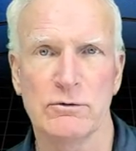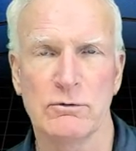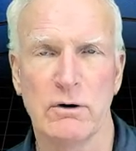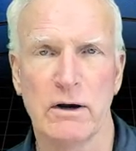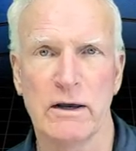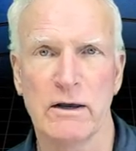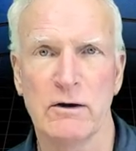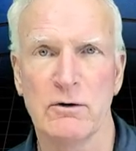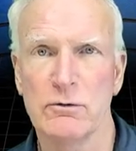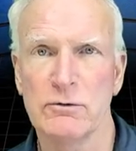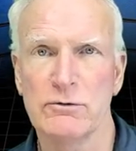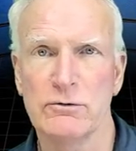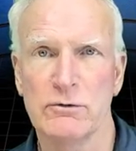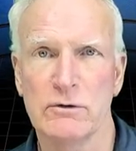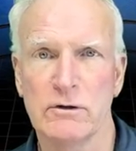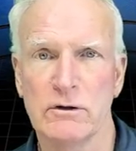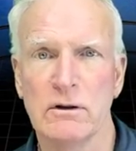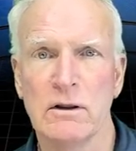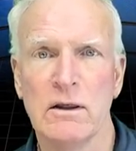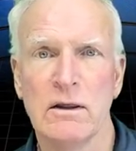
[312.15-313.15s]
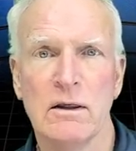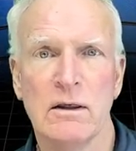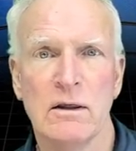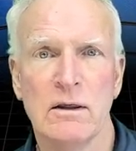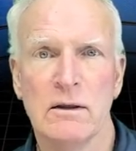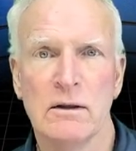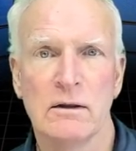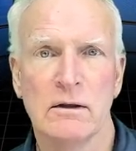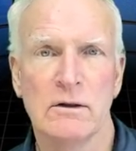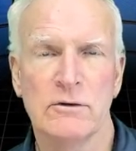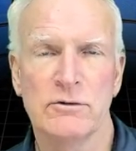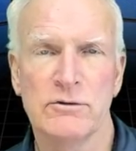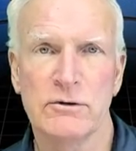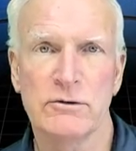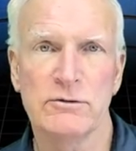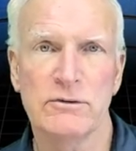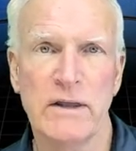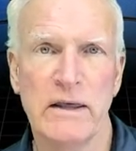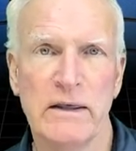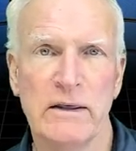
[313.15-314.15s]
So I urge you to
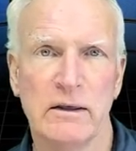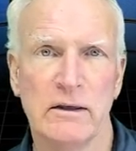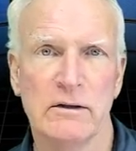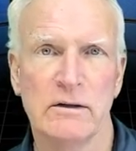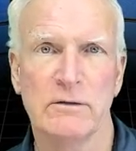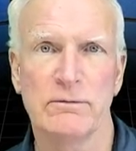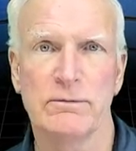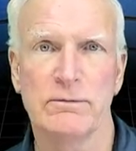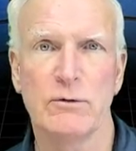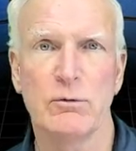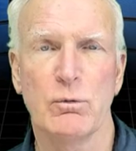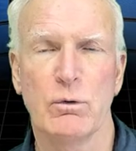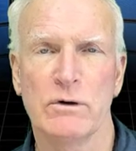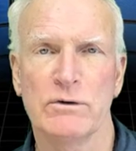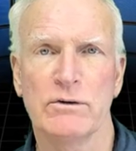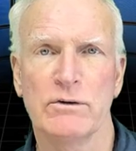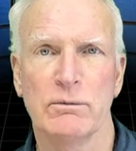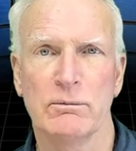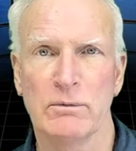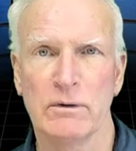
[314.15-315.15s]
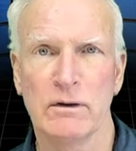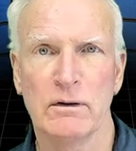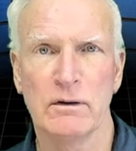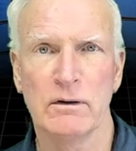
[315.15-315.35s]
Consider taking it if you want to